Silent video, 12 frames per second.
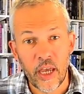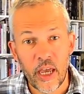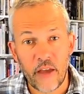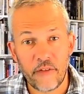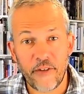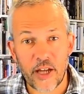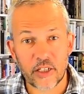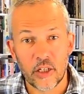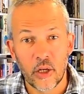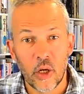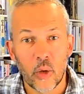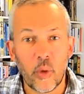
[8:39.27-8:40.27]
In fact,
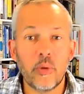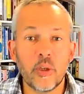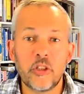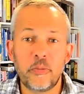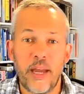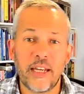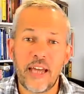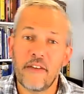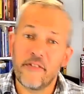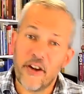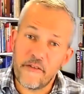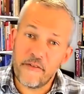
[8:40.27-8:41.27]
we were spared our
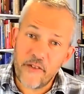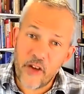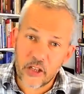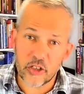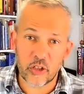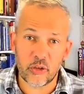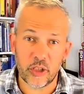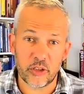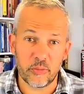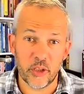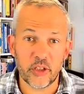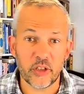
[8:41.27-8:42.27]
very first
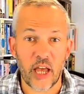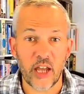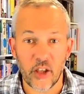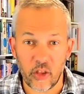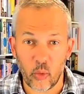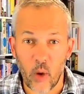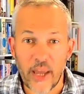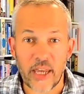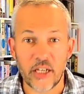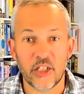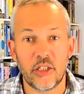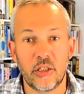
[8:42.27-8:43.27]
Christmas, another way
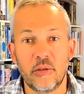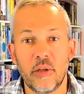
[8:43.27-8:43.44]
issue,